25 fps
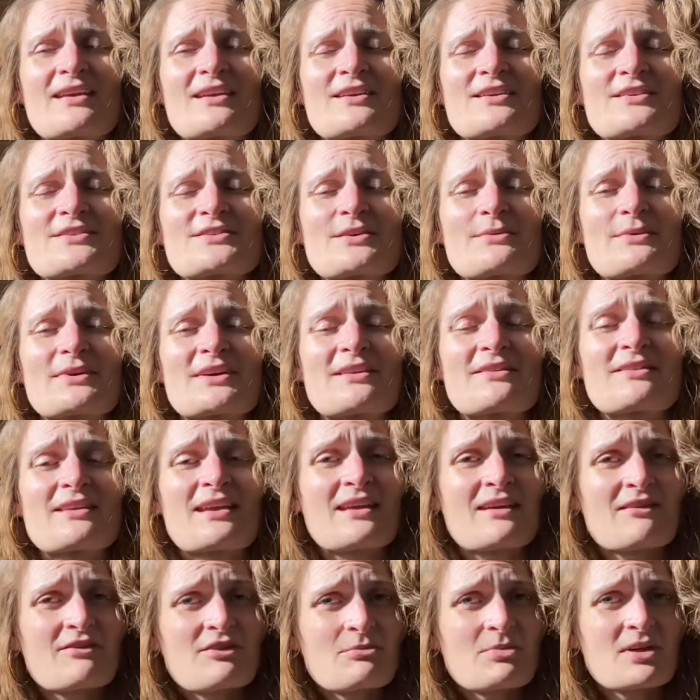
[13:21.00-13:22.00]
So I want to thank
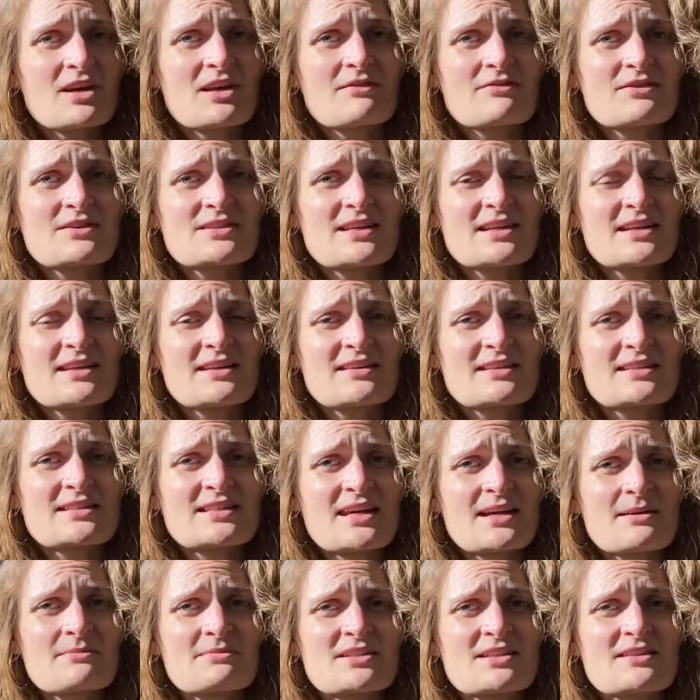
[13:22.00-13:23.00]
everybody for taking the
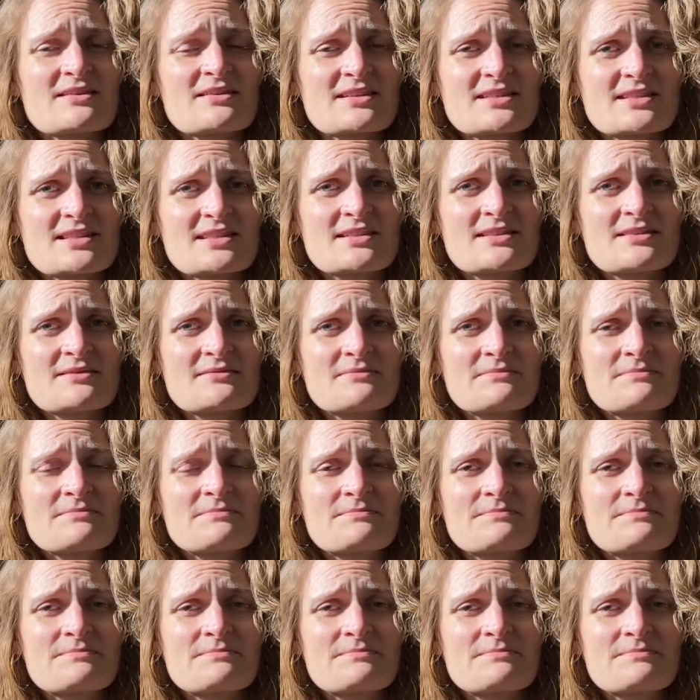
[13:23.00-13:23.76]
time to listen.